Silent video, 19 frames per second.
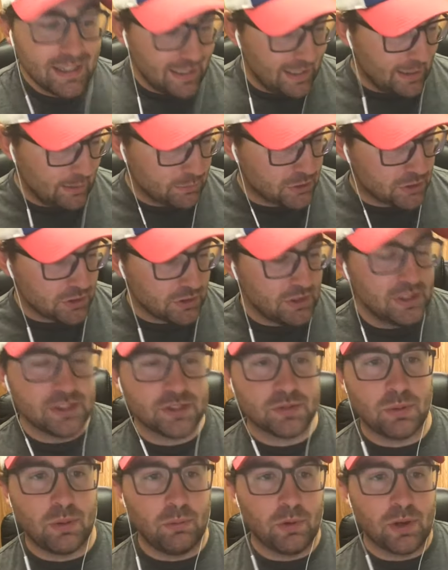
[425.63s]
And I'm sure
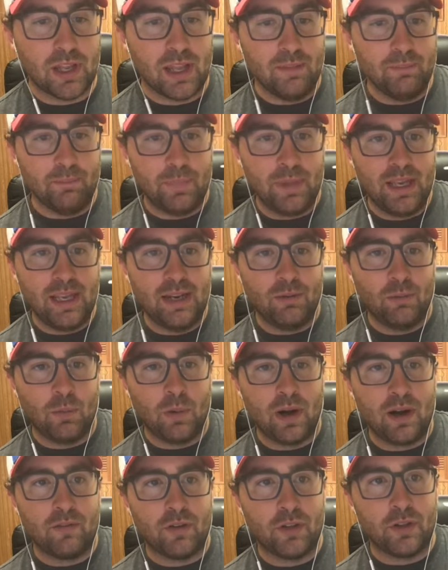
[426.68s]
this one will get bit
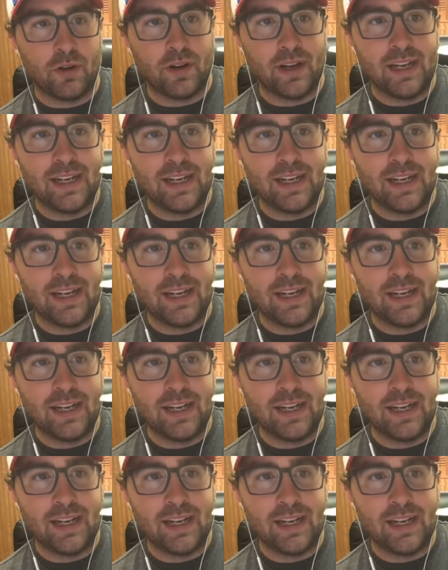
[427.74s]
wherever they're